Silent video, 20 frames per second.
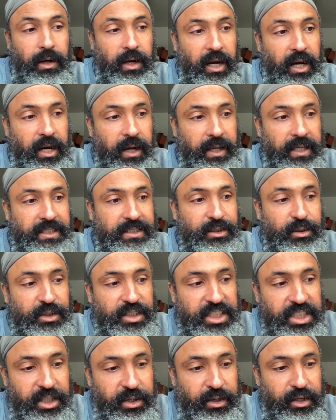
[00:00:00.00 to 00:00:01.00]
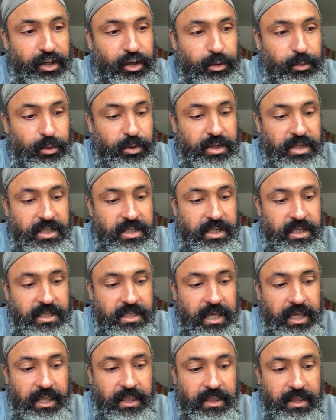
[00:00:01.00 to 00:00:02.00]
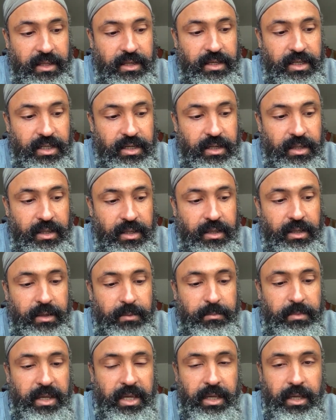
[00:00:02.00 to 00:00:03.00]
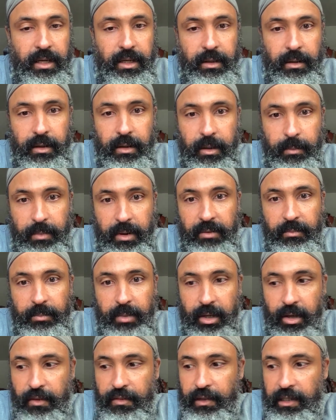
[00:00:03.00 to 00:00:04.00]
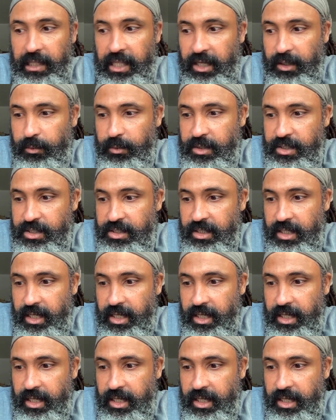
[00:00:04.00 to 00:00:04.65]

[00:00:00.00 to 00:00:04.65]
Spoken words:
And so sharing humor is like being about beyond the language.